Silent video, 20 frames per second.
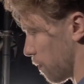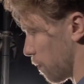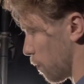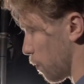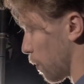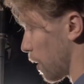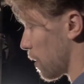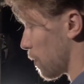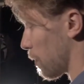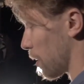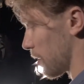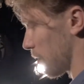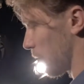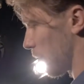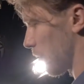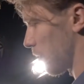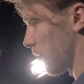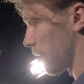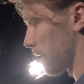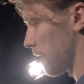where you want it to
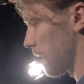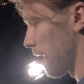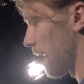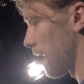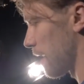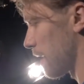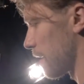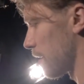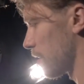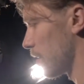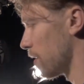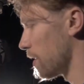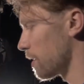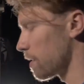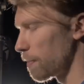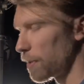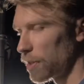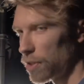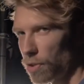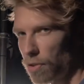focus. And you need
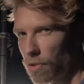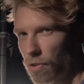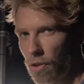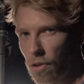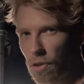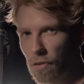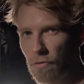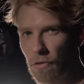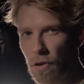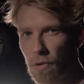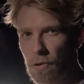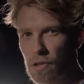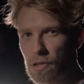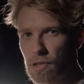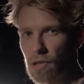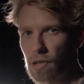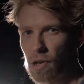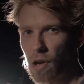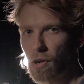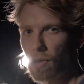to make sure you've got your
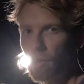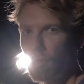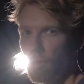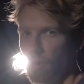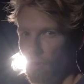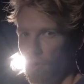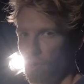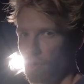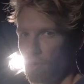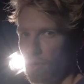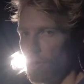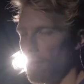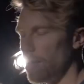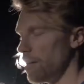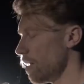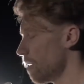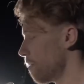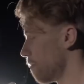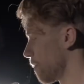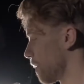focus lock on,
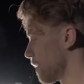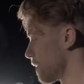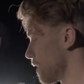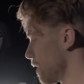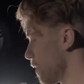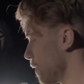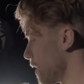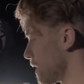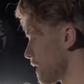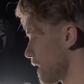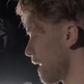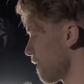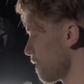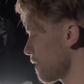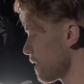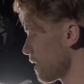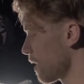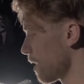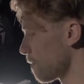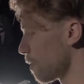because otherwise
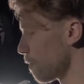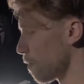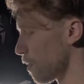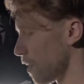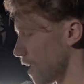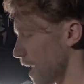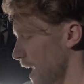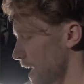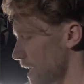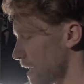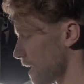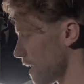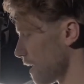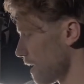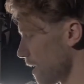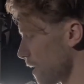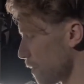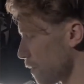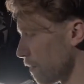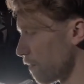every time you put your hand in, it will